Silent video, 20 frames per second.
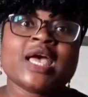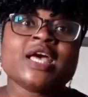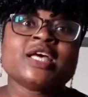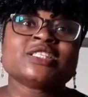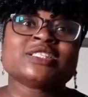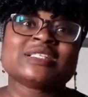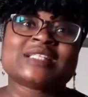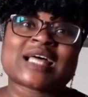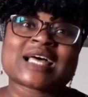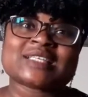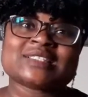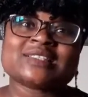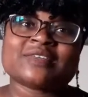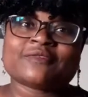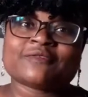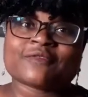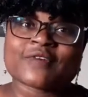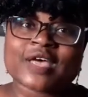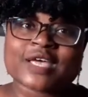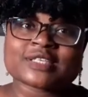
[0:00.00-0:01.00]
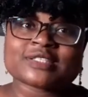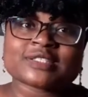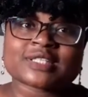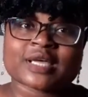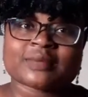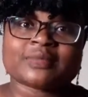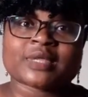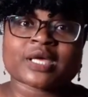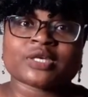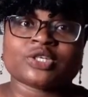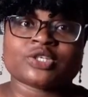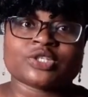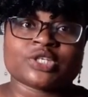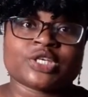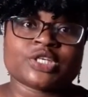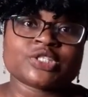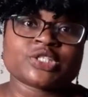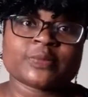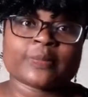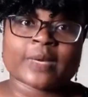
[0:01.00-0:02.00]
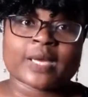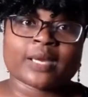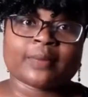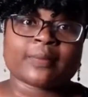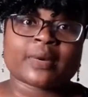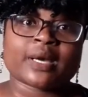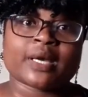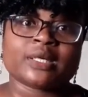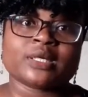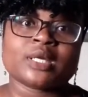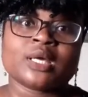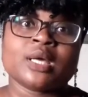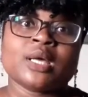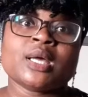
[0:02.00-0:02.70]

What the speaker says: So that's the first step that you need to bear in mind.